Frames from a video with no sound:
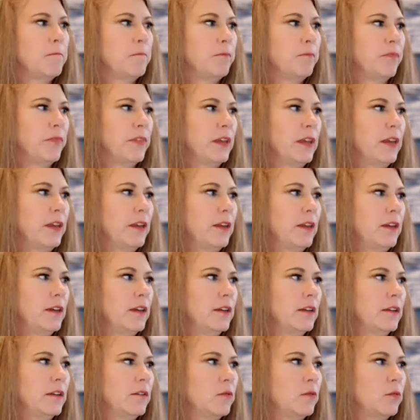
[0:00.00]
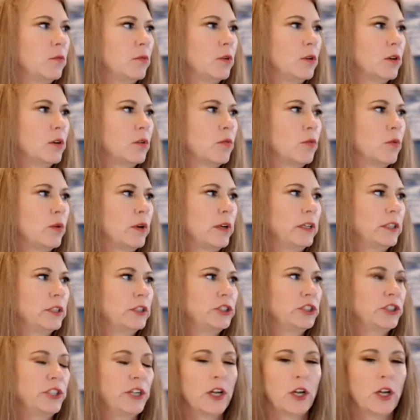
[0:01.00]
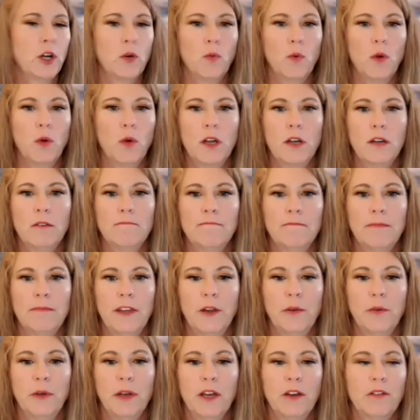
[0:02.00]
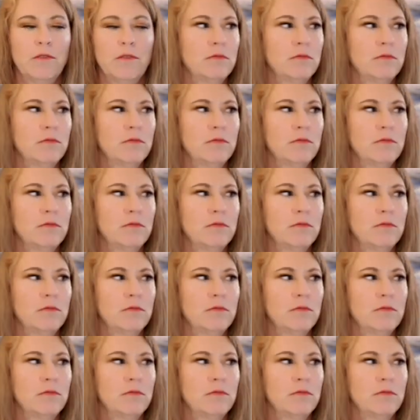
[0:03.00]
And we're going to share one. There we go.